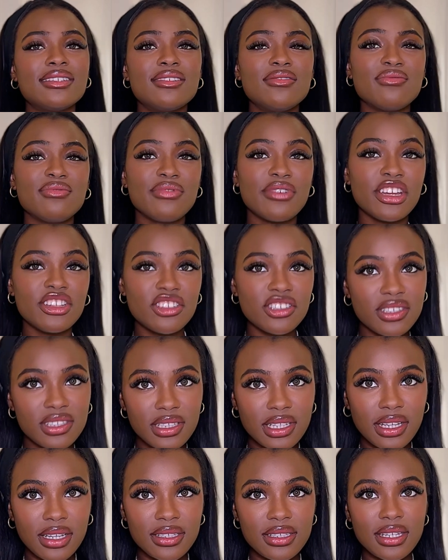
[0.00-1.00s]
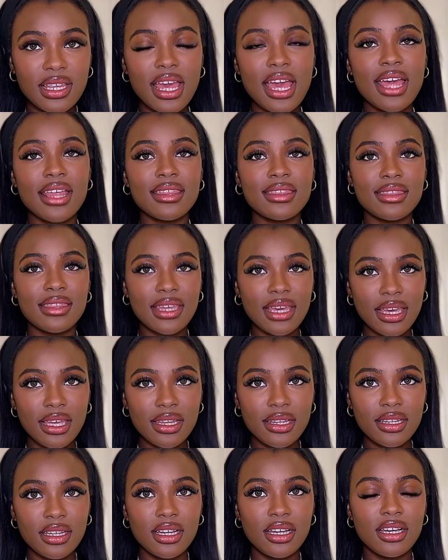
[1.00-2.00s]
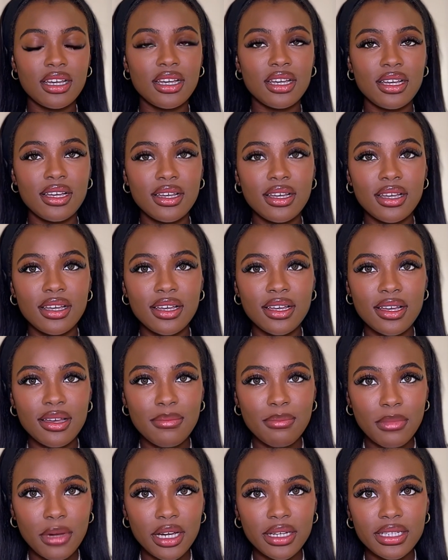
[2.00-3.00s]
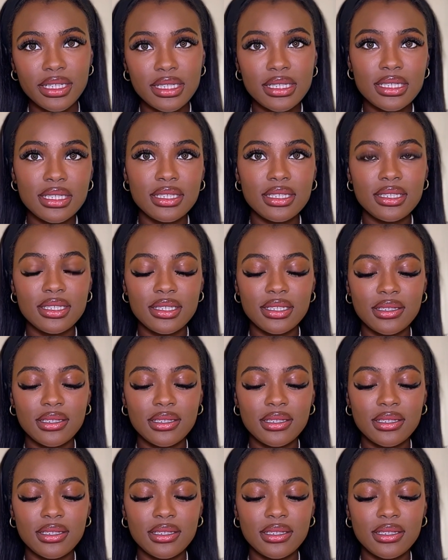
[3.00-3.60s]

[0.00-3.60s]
it registered, and then market it.